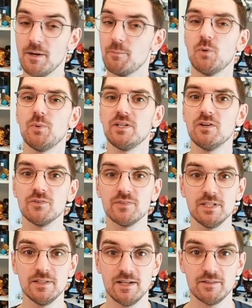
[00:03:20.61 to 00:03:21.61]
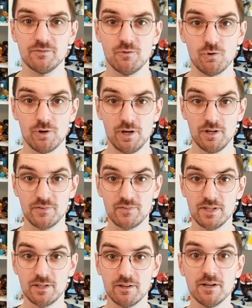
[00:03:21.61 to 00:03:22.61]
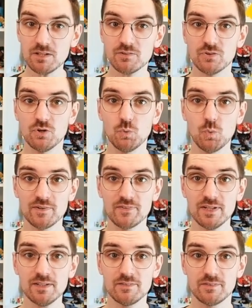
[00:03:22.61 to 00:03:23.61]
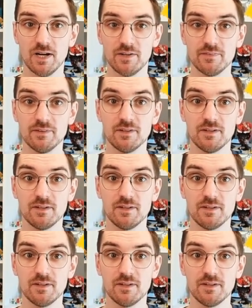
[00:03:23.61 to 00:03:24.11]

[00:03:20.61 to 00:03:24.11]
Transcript: but we don't need that for a sticker. So once that is done,